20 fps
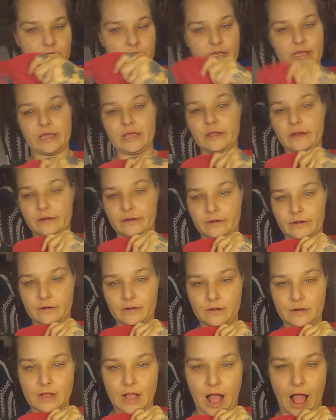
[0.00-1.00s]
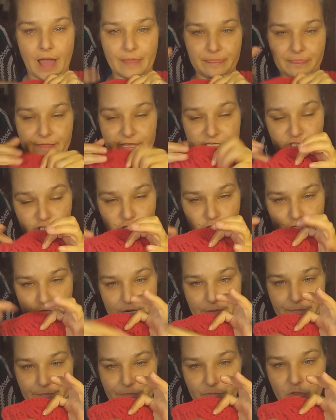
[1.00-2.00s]
here on this
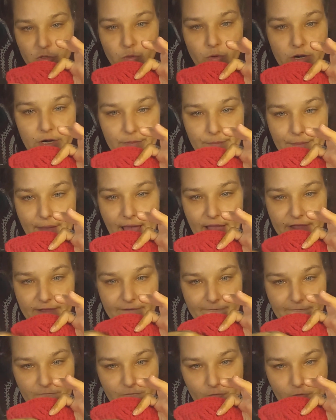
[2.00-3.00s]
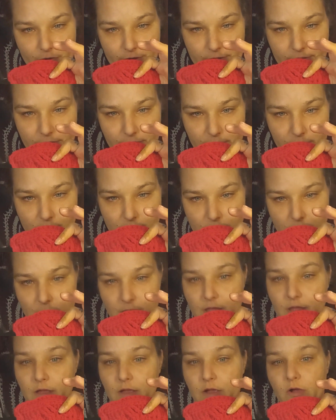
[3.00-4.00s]
strip, you work back and forth,
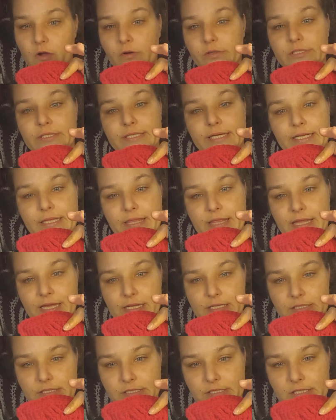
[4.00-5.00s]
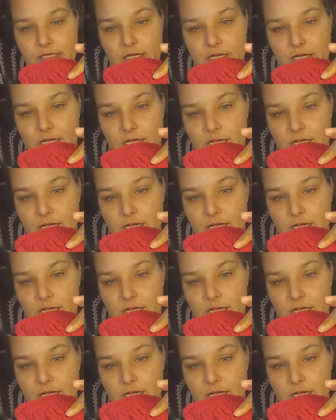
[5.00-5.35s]
going like this.